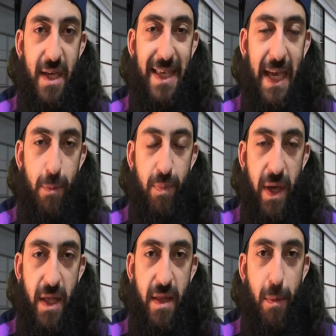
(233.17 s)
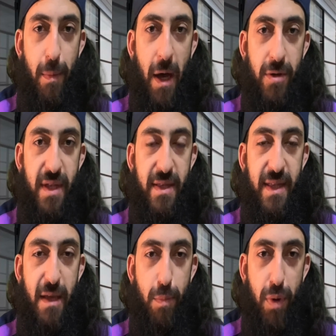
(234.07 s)
get paid the amount that
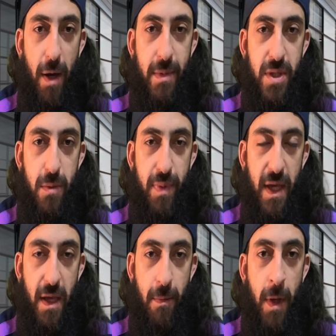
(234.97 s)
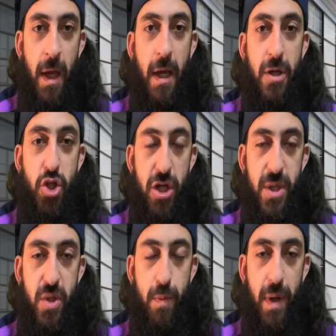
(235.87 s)
they promised to pay him,
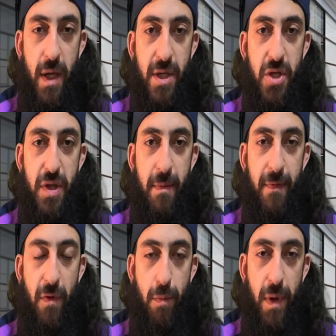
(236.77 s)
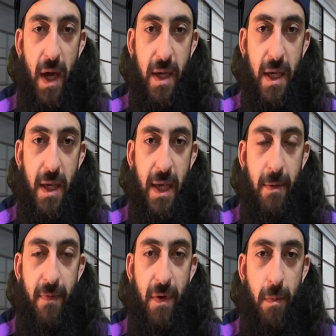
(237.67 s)
just to punish them for blocking
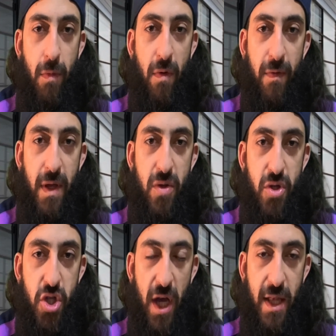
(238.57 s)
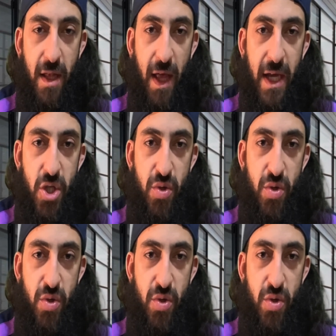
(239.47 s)
him from moving to China last